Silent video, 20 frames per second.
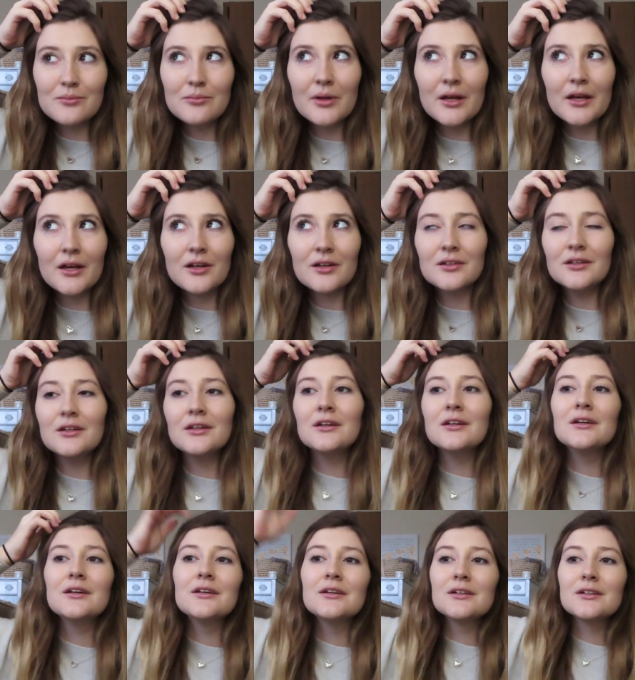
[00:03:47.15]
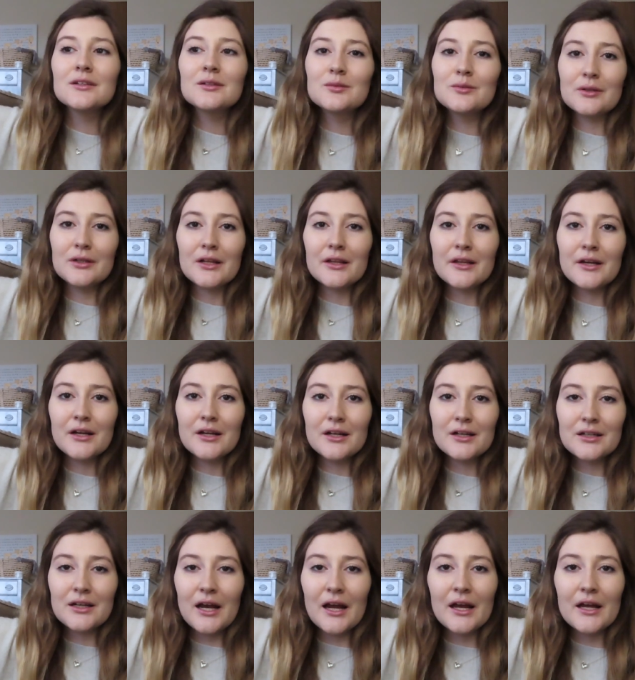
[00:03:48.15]
I'm like what other
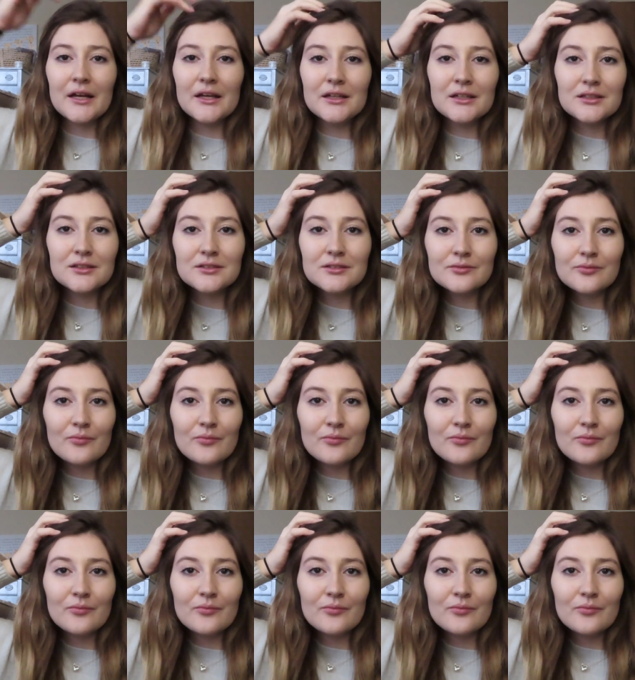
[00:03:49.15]
kind